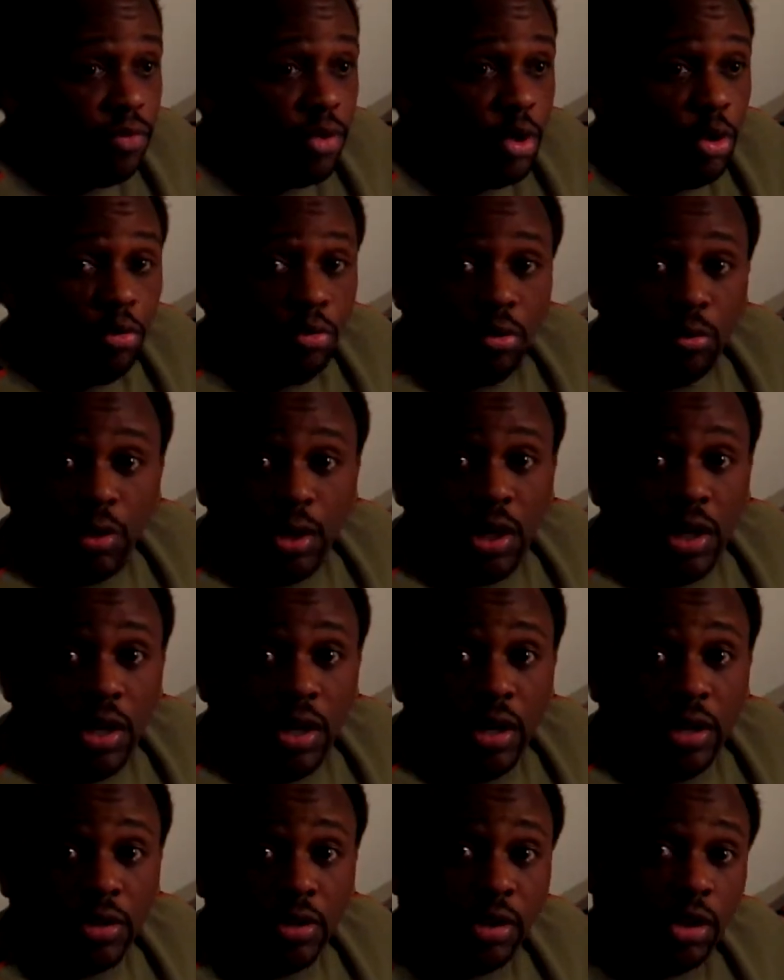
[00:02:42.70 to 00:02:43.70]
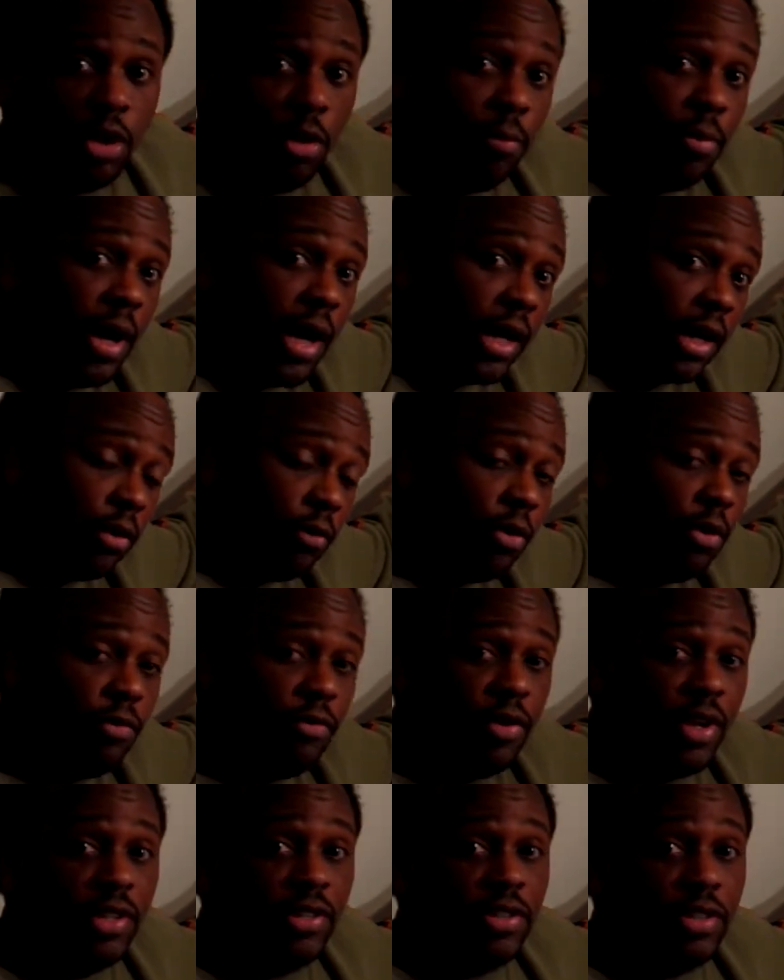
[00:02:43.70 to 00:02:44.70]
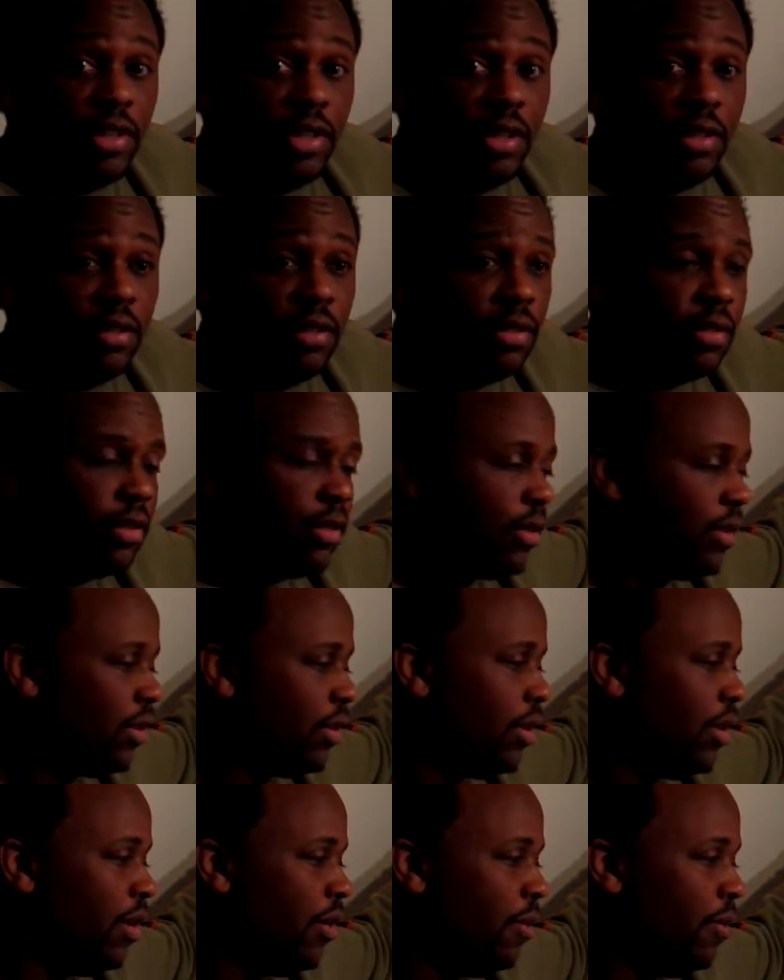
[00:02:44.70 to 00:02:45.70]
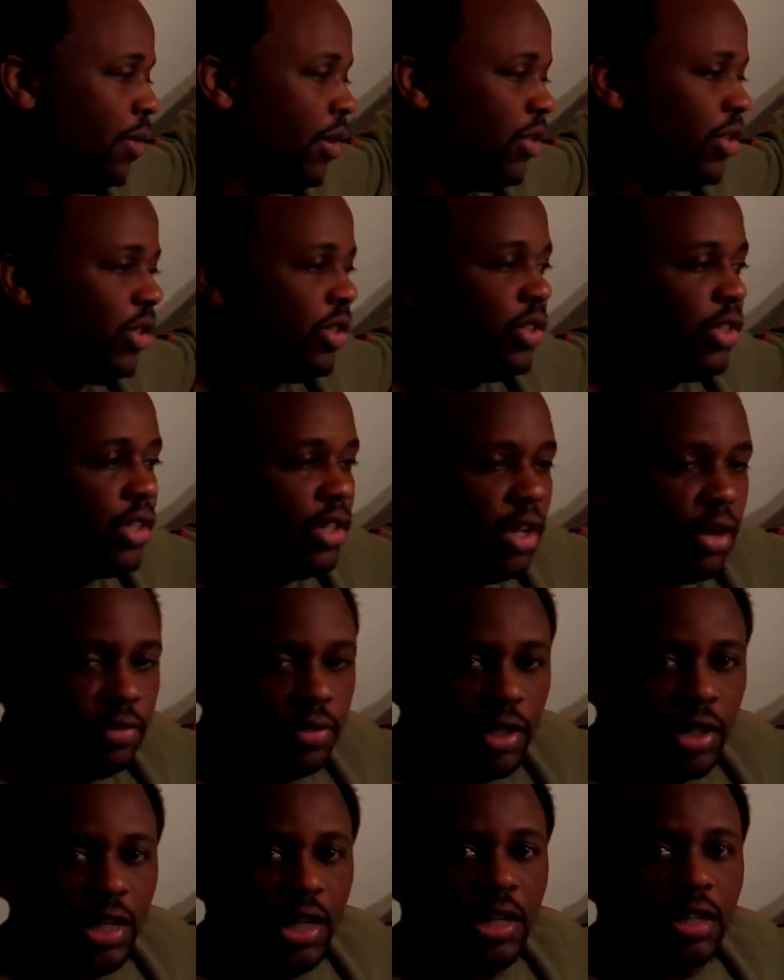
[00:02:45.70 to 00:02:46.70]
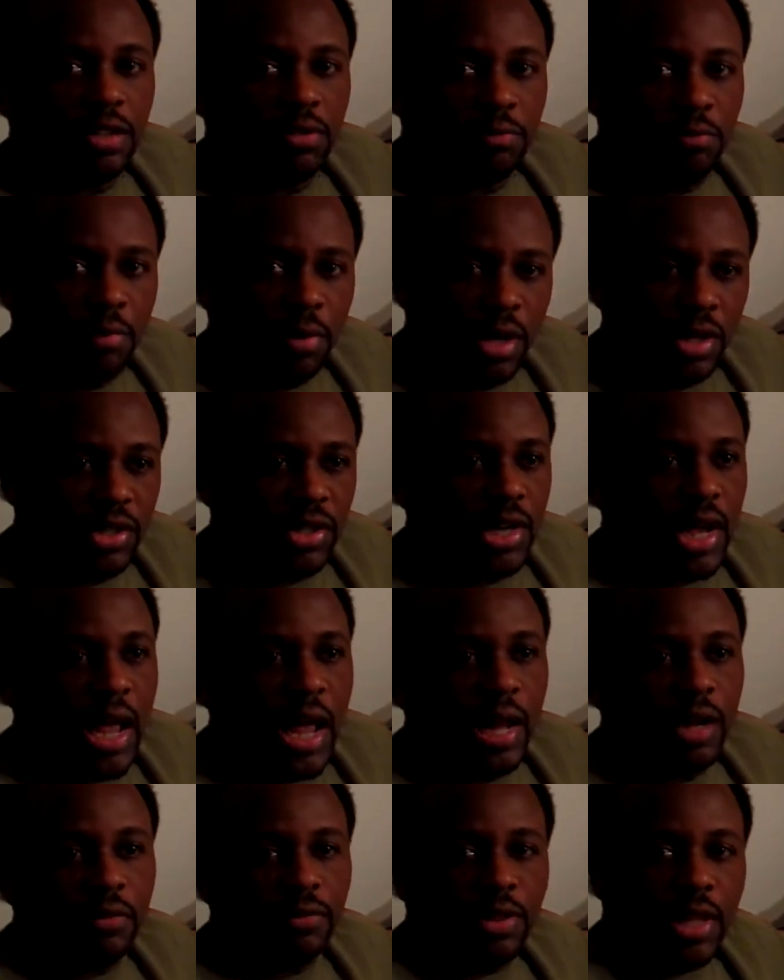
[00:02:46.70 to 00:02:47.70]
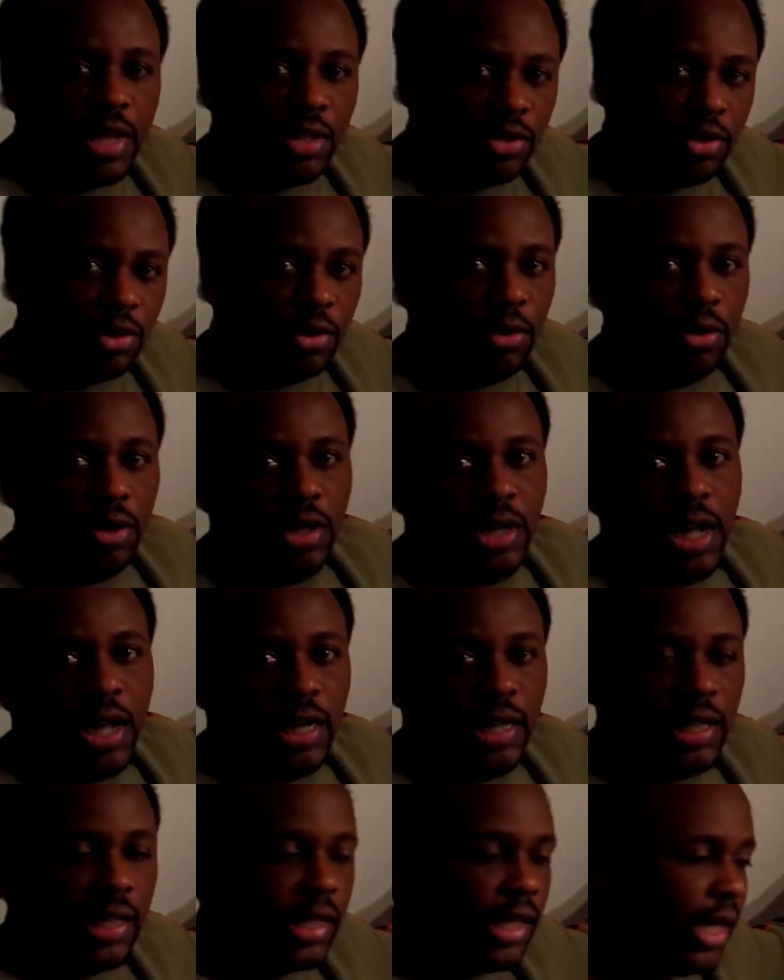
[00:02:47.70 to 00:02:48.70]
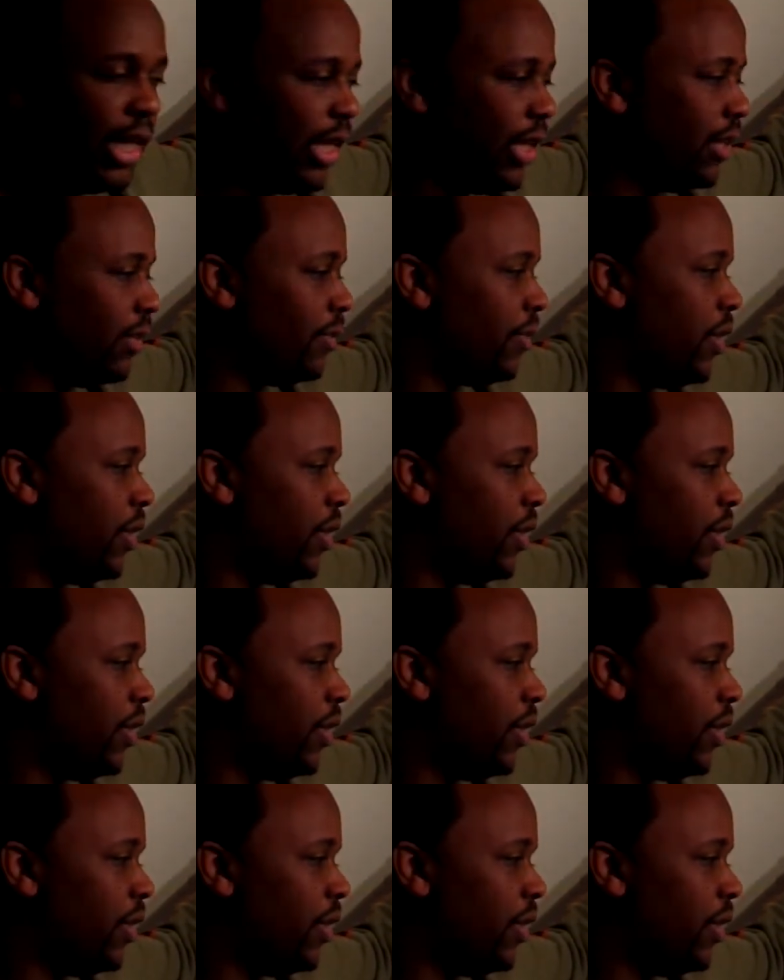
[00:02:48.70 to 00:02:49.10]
2-3 years and go back and revisit it, but just enough to get as much out of that story that I can get.